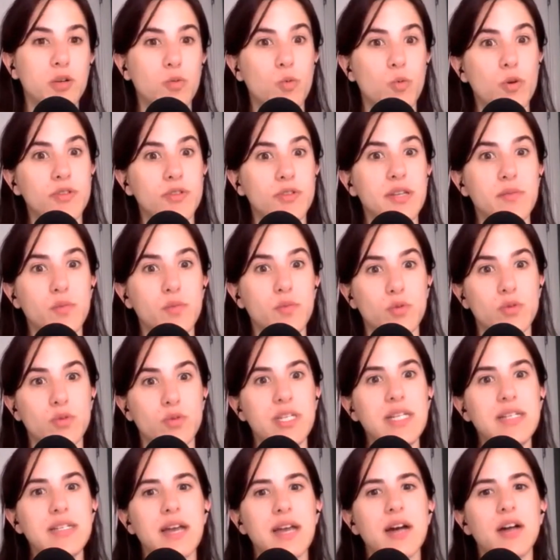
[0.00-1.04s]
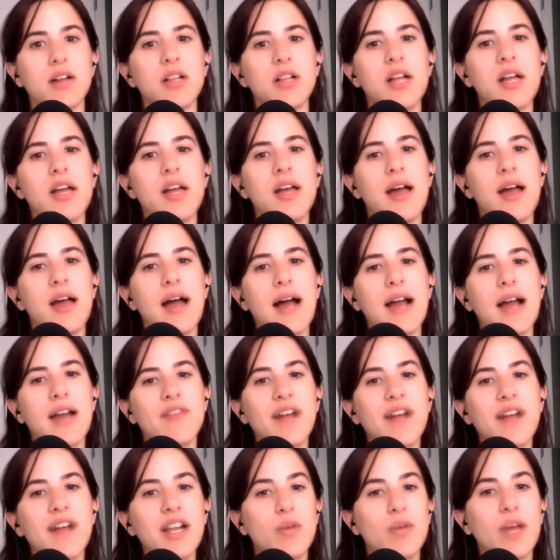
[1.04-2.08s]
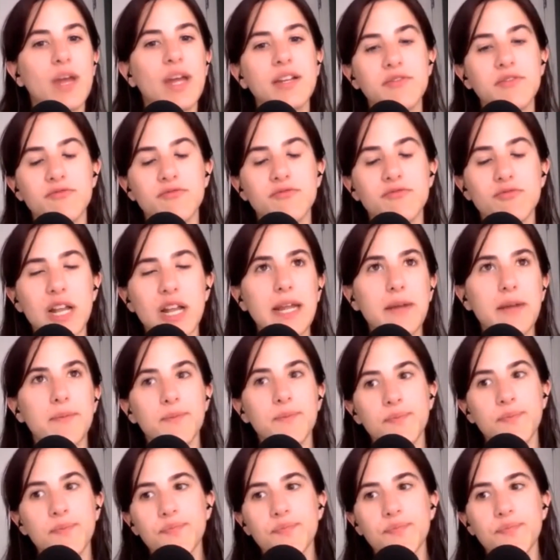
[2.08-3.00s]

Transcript: was in more detail and evaluate really